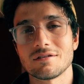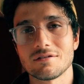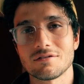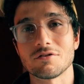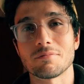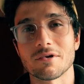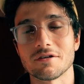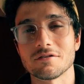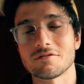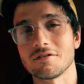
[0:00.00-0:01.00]
Super
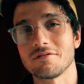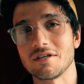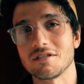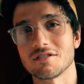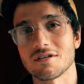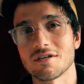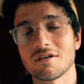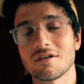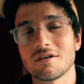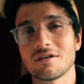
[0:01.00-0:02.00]
useful feature,
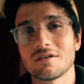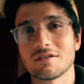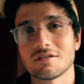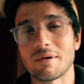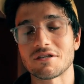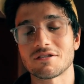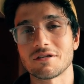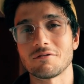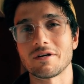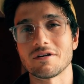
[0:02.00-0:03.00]

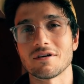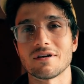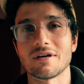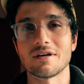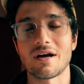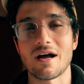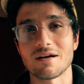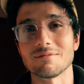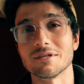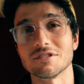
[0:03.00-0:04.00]
especially when you're in a
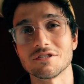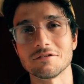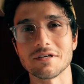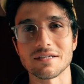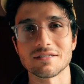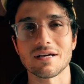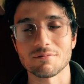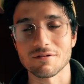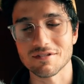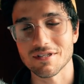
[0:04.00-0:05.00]
hybrid shooting type
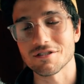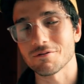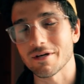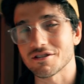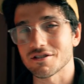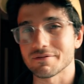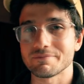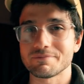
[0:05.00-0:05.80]
of situation.